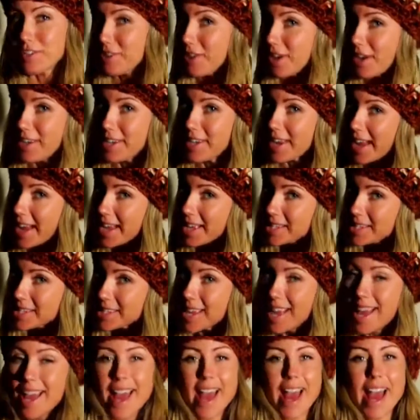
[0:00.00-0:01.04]
in 30
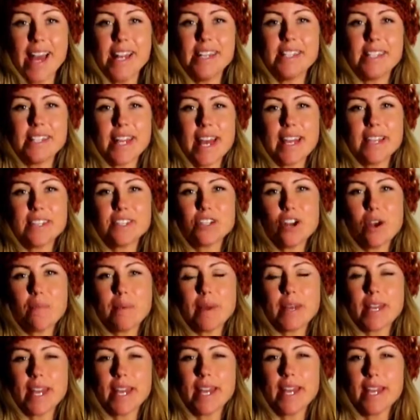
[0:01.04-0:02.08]
days, and today's
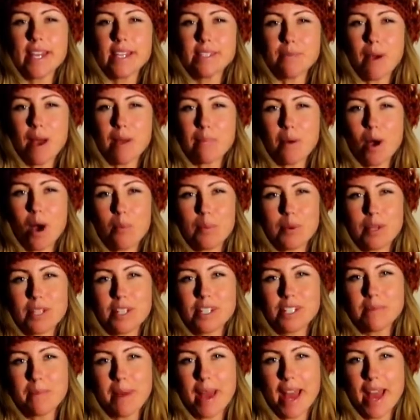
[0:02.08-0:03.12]
topic is, by
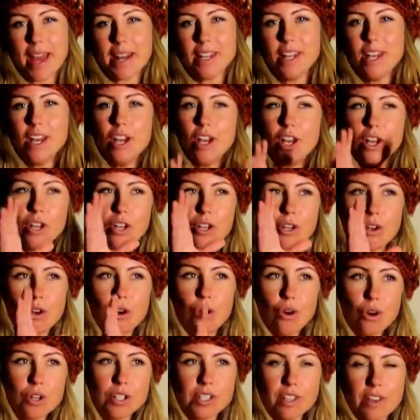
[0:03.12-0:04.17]
popular demand,
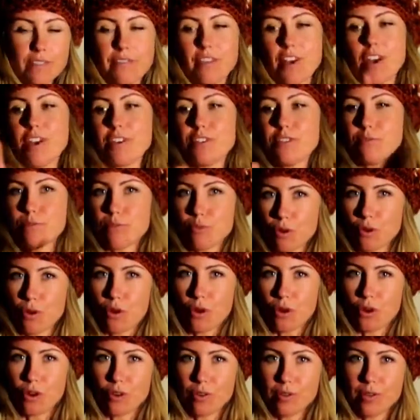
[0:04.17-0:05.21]
cooked versus
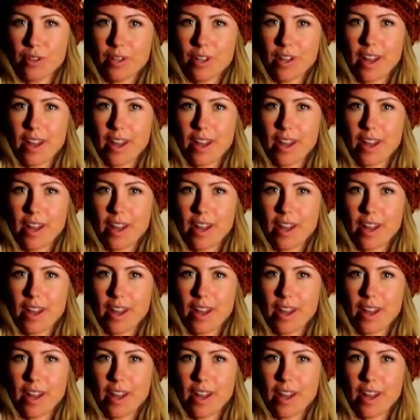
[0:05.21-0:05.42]
raw.